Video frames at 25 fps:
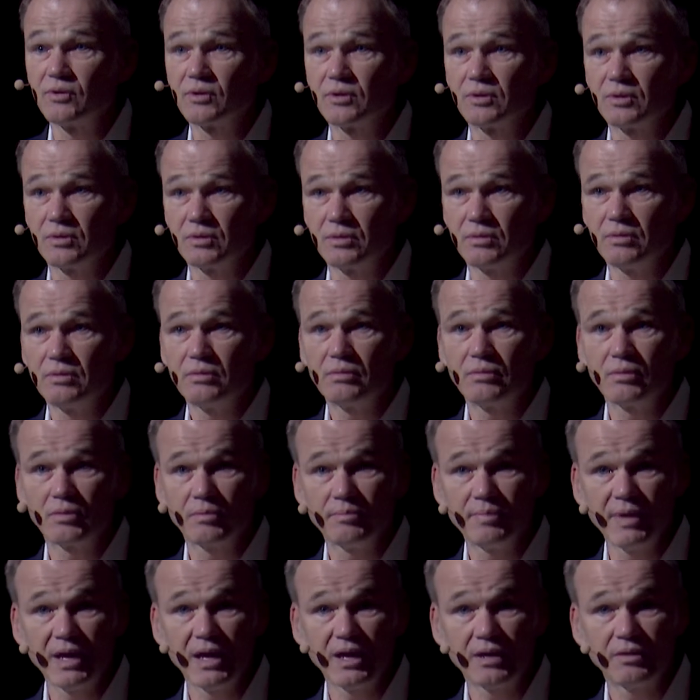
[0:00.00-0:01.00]
good or
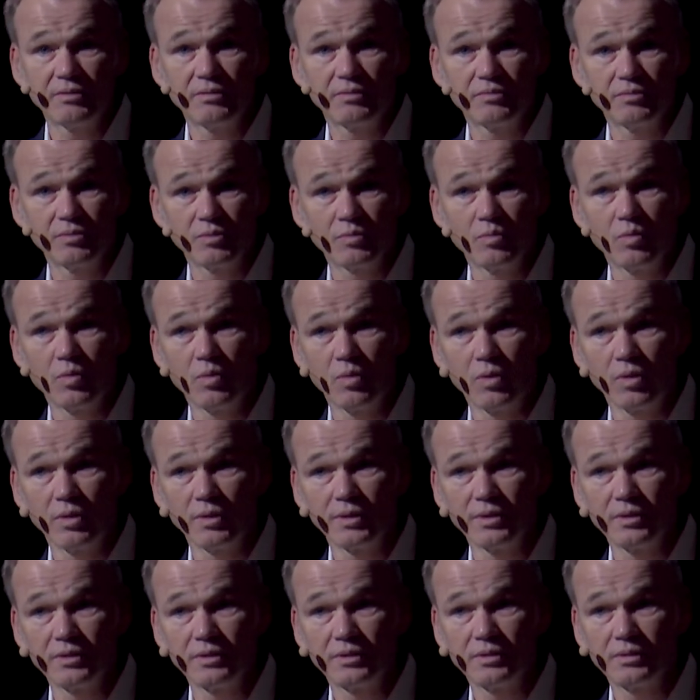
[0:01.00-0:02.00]
bad
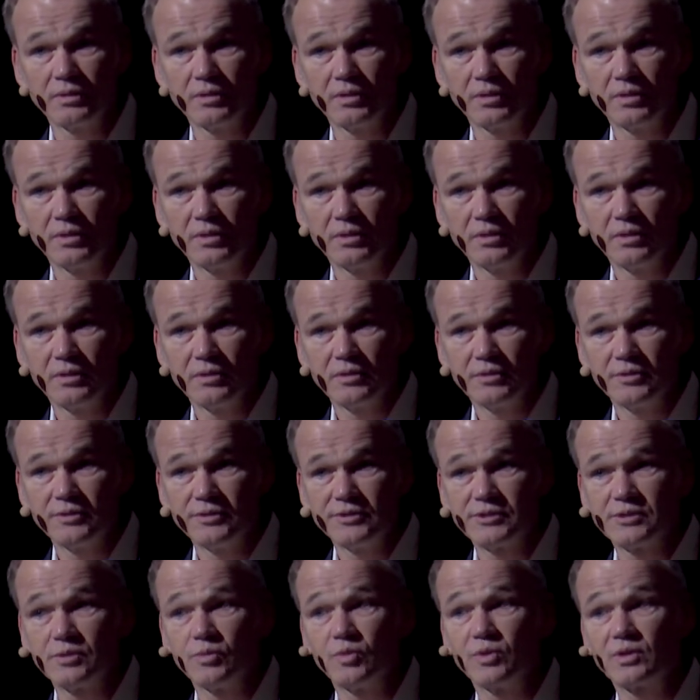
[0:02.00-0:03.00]
reward,
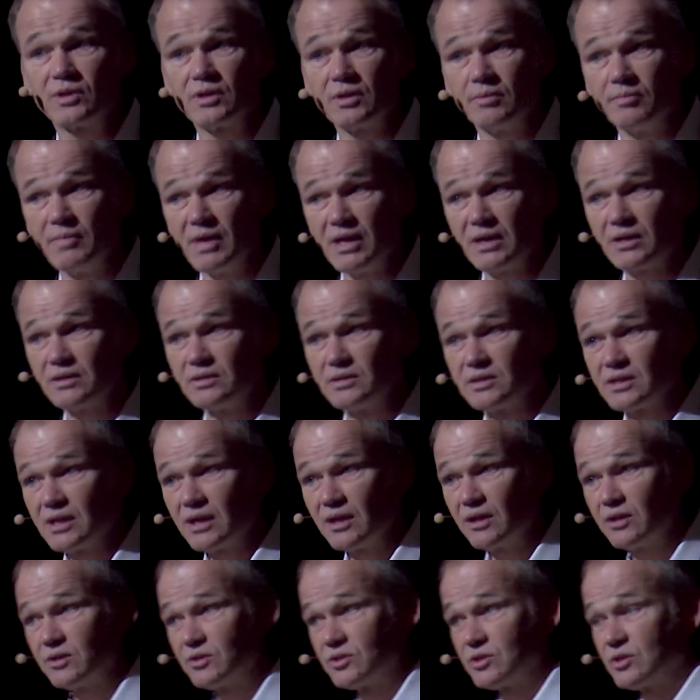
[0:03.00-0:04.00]
so it can make
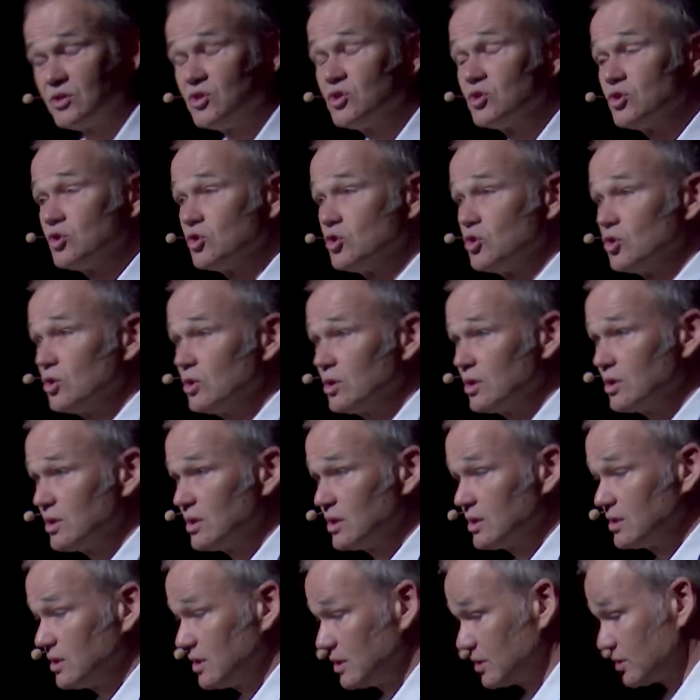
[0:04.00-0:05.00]
intelligent,
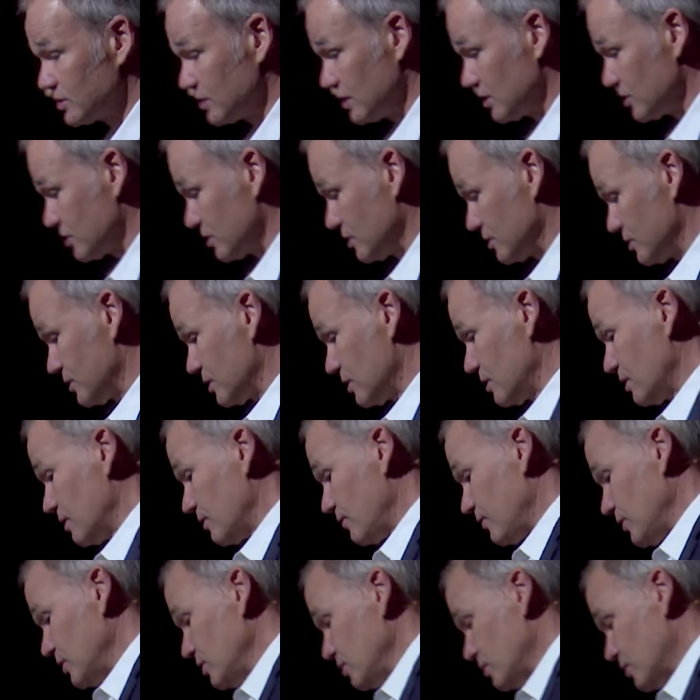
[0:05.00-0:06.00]
good decisions in the
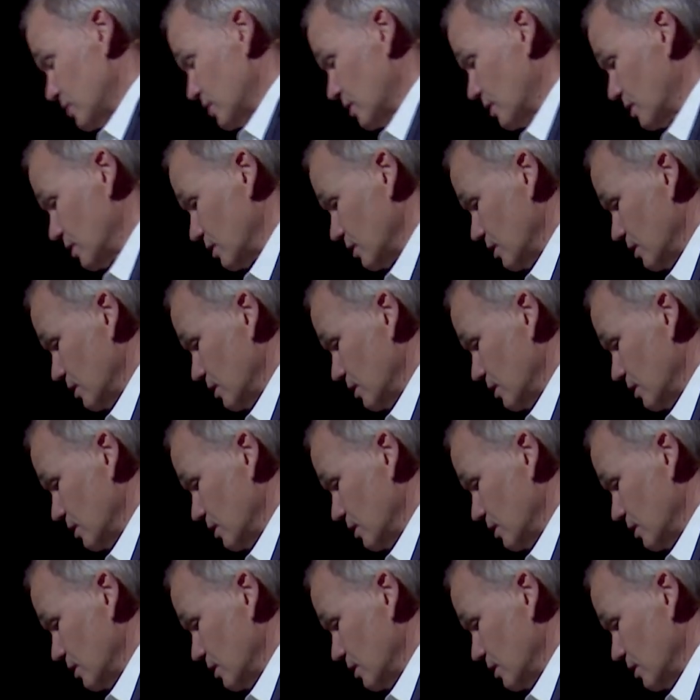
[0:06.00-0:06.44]
future